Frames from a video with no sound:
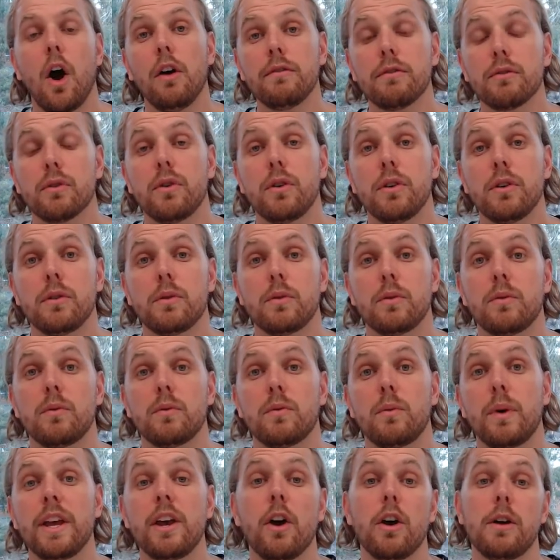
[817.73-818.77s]
Overall,
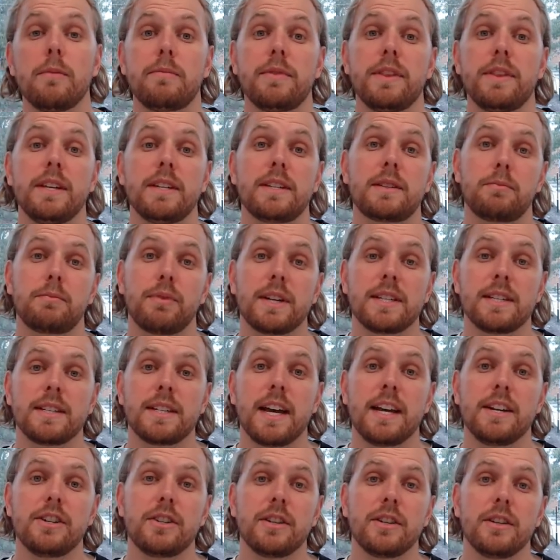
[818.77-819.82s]
we hope this
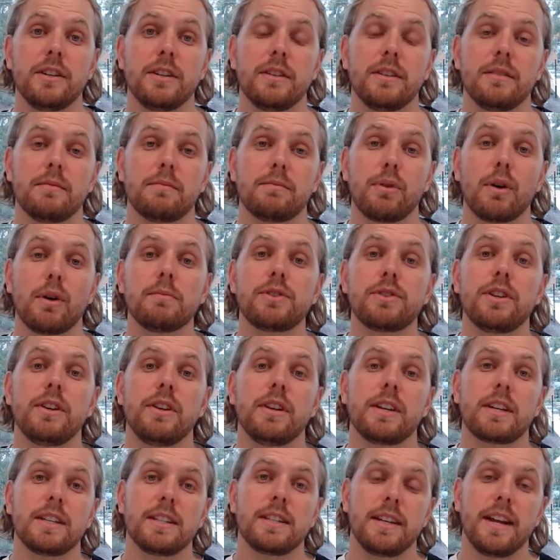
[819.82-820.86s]
presentation prompts
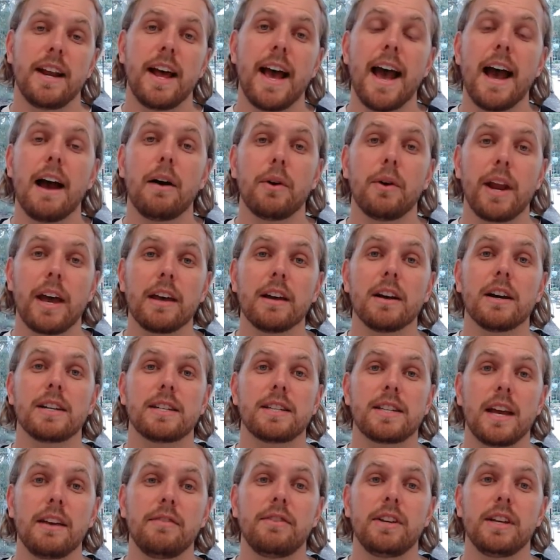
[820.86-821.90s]
you to consider how an
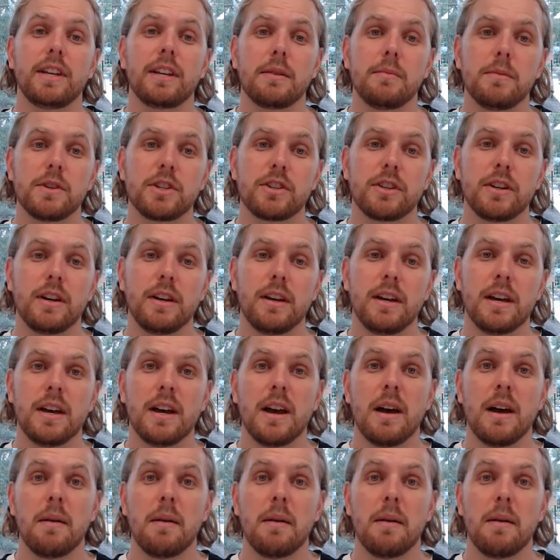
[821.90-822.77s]
AI Safety Commissioner